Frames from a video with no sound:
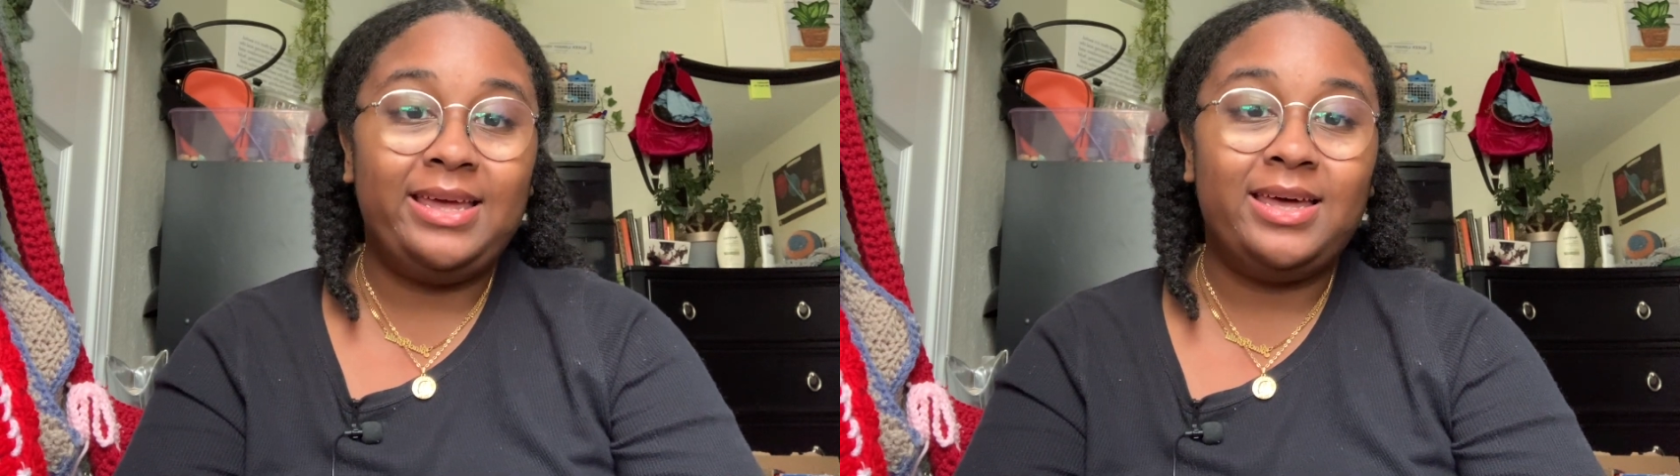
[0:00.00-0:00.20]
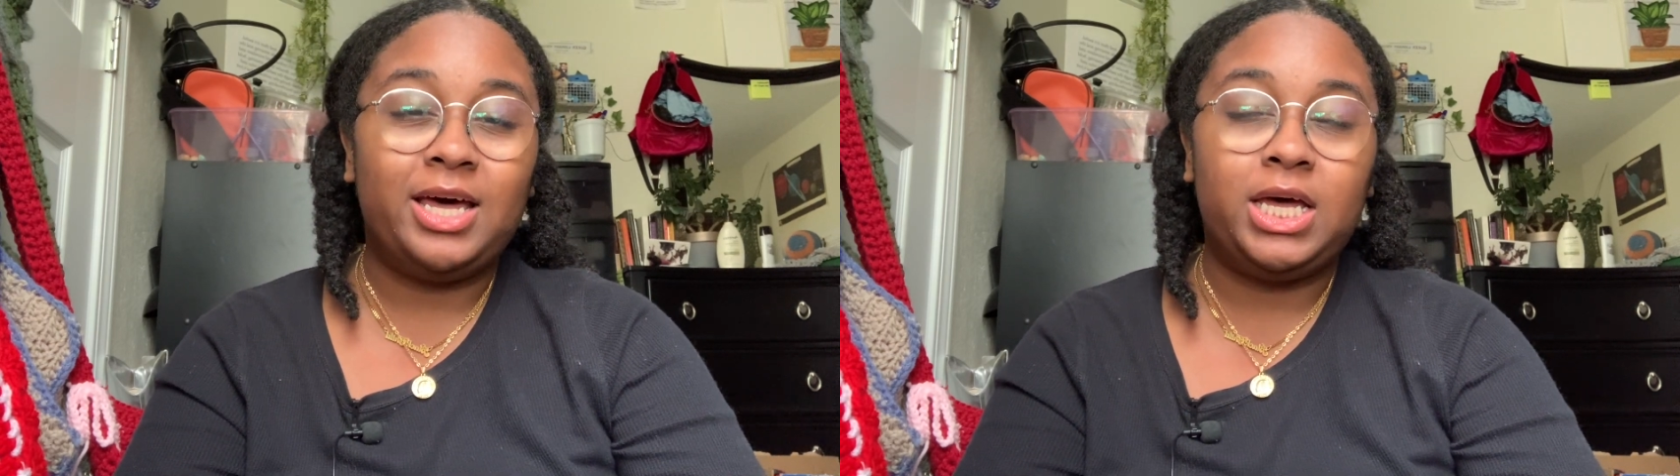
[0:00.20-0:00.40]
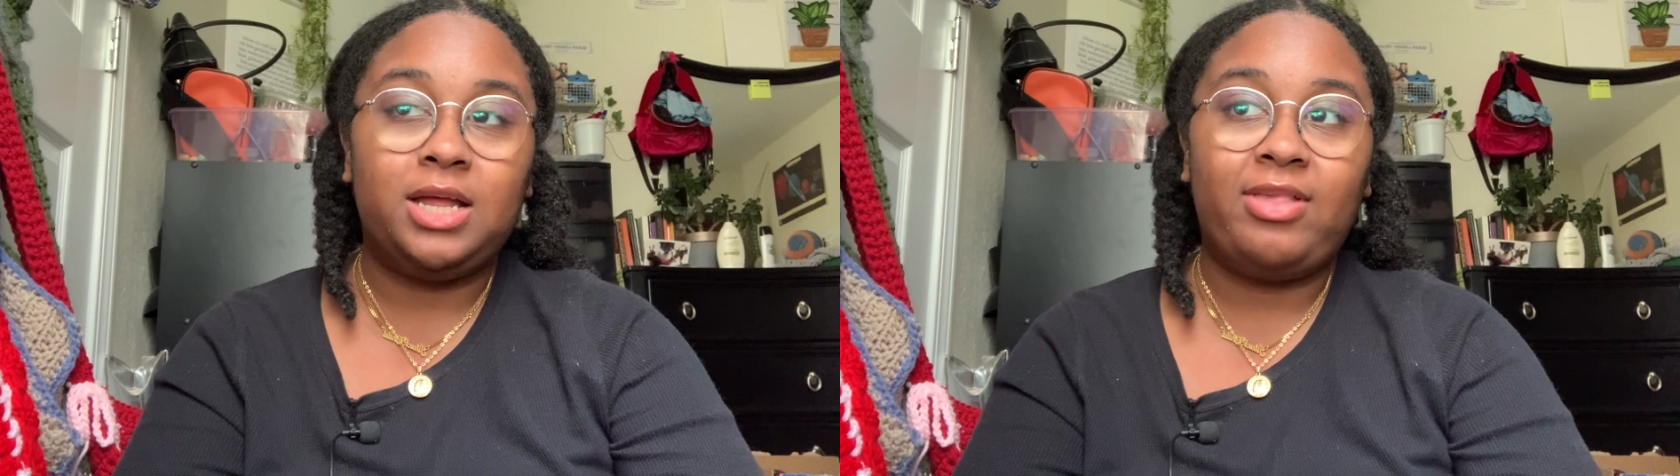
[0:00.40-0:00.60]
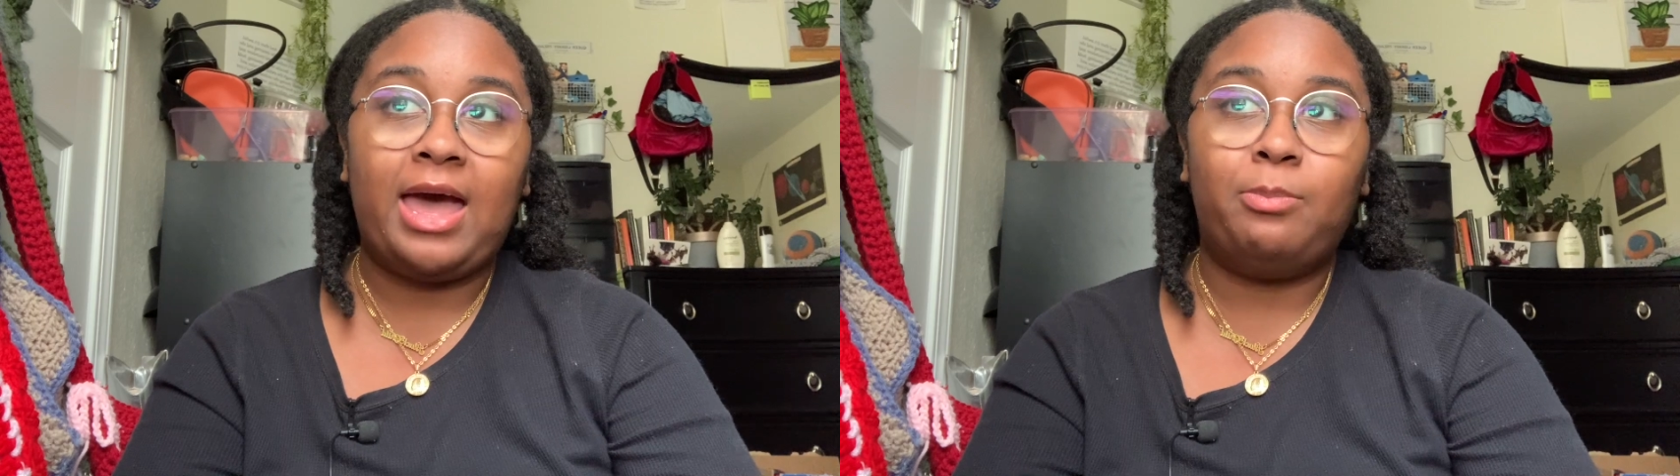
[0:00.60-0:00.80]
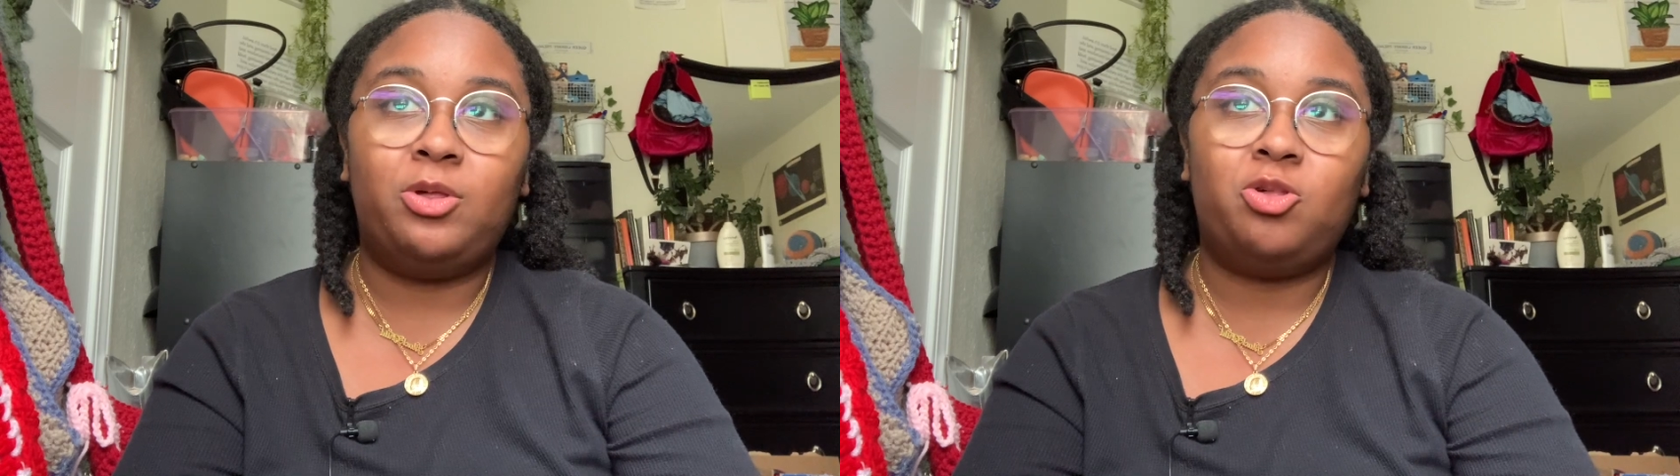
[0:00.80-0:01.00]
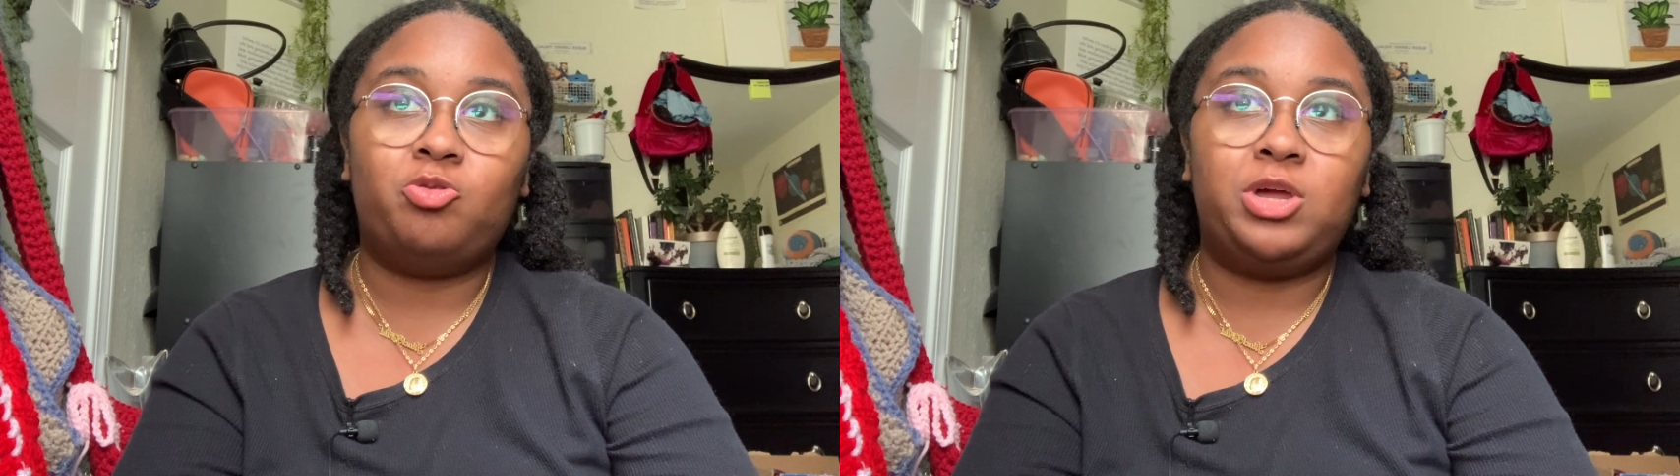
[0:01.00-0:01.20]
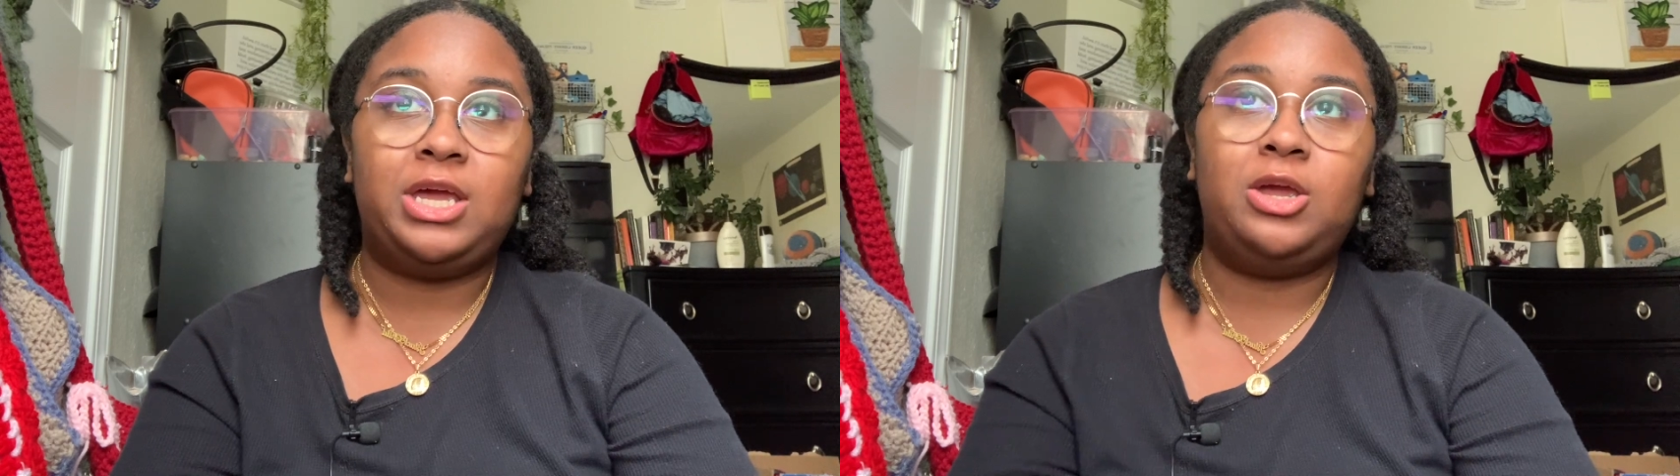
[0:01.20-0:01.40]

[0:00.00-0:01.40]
tapestry